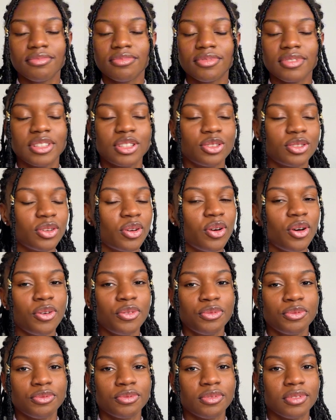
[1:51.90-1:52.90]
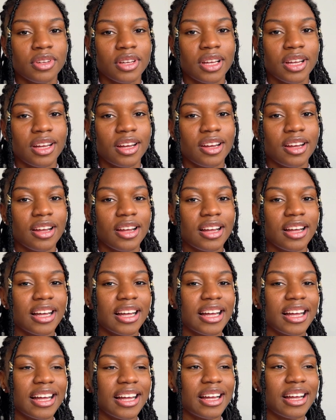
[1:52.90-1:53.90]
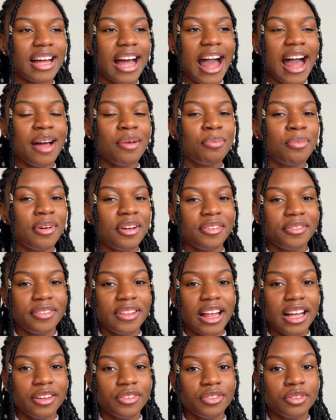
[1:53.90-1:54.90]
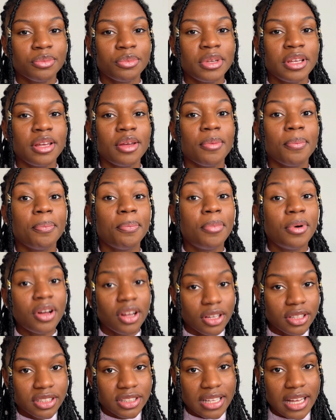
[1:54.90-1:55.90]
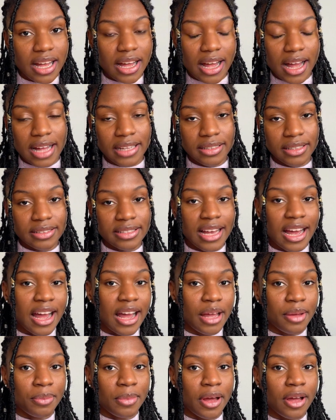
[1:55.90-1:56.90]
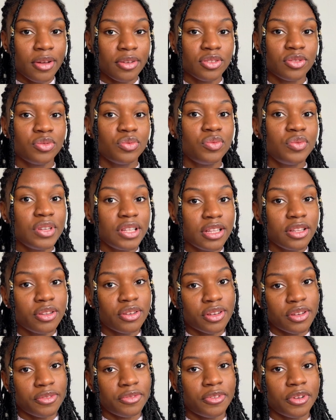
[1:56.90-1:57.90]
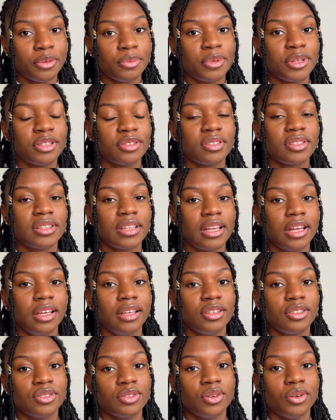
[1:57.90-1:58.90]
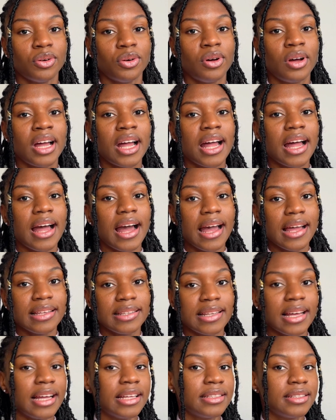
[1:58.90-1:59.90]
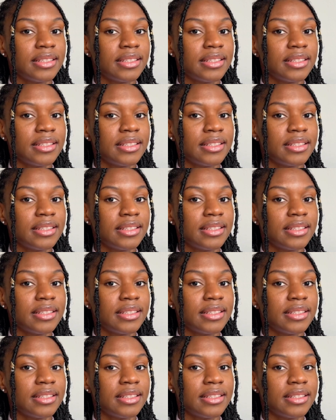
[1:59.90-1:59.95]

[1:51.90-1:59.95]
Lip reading: sort of amber flag for me, but at the time I was really looking for a place to stay, so I decided